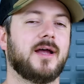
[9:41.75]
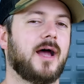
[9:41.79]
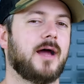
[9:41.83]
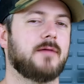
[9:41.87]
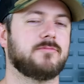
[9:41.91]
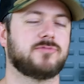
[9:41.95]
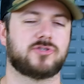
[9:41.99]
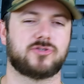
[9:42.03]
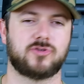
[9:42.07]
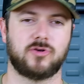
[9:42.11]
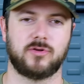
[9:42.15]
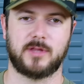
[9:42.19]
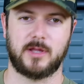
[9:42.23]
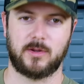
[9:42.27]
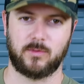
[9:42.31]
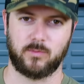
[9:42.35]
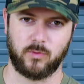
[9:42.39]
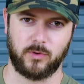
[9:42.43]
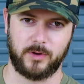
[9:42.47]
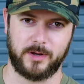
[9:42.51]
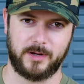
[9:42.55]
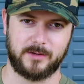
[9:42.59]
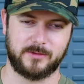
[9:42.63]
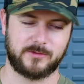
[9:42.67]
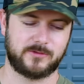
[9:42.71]
I'm sure they
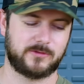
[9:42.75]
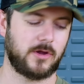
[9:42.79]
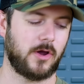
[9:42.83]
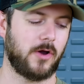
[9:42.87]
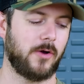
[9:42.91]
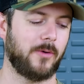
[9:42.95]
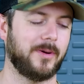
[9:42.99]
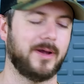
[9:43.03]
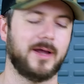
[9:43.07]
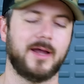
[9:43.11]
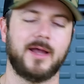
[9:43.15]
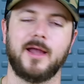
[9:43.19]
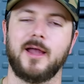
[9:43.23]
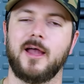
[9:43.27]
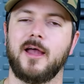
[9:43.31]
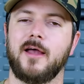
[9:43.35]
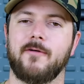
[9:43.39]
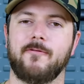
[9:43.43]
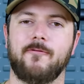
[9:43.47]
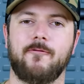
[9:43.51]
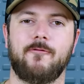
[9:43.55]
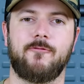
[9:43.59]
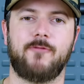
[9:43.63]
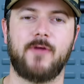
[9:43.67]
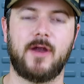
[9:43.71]
would. So
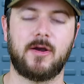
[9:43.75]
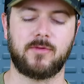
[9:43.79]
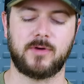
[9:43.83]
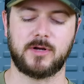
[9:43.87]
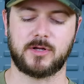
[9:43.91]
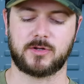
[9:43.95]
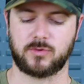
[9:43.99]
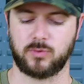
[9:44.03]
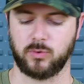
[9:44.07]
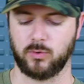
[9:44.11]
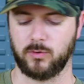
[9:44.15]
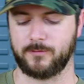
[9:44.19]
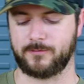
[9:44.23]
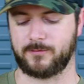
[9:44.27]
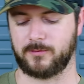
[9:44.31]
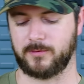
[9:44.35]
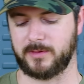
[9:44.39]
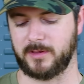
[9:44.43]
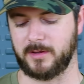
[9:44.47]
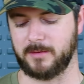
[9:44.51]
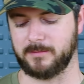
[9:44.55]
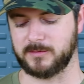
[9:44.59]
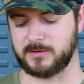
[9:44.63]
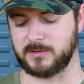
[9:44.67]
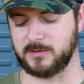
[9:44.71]
very cool
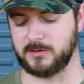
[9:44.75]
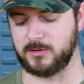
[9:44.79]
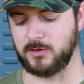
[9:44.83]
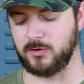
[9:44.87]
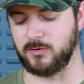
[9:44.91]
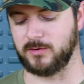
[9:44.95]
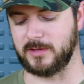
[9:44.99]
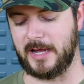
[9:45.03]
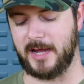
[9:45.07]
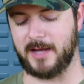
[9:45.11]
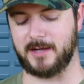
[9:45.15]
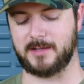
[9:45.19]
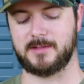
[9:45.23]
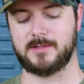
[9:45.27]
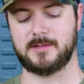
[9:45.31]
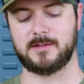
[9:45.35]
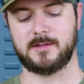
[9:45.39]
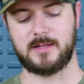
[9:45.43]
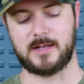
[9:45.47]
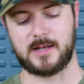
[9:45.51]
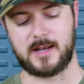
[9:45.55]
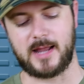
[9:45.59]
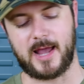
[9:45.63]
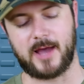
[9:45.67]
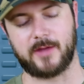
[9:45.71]
for them to do that.
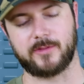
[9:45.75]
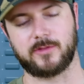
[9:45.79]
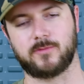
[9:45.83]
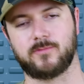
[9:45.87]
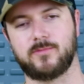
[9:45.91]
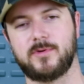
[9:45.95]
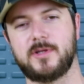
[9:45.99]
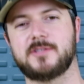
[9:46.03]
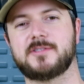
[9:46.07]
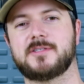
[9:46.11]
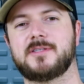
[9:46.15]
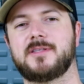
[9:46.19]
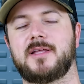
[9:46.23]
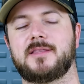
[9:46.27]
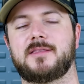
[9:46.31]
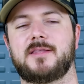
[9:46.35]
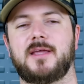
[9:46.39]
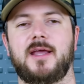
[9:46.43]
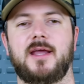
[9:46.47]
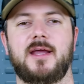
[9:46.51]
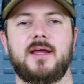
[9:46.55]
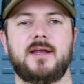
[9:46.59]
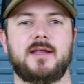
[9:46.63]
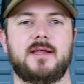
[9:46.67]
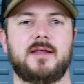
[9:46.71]
Now, the reason that
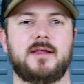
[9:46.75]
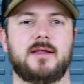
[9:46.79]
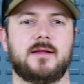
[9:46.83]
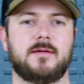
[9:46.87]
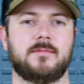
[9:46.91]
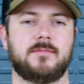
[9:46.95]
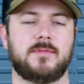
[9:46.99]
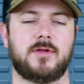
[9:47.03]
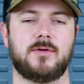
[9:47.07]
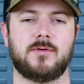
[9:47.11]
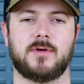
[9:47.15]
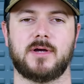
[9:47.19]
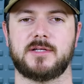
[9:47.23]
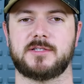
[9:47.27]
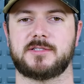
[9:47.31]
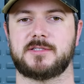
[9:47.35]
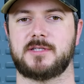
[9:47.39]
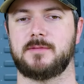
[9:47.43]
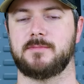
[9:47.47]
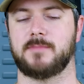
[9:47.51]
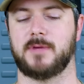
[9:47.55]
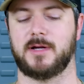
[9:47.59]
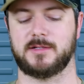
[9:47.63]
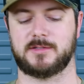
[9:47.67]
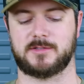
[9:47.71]
the ADM,
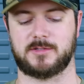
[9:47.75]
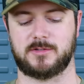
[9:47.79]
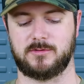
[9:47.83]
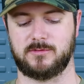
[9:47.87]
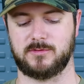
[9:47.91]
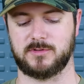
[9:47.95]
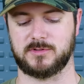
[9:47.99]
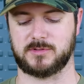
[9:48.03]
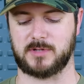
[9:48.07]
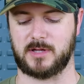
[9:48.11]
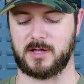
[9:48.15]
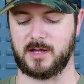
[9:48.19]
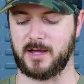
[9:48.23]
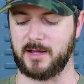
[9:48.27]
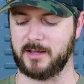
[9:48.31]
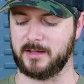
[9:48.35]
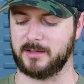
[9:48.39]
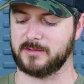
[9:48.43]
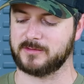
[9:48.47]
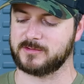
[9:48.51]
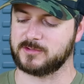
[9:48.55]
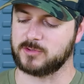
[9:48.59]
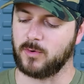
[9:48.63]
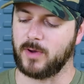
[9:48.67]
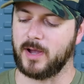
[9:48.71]
UIC Mod 2 is
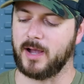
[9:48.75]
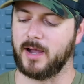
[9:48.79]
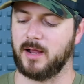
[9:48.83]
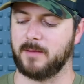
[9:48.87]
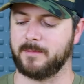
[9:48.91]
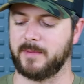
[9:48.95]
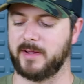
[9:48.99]
on, so high on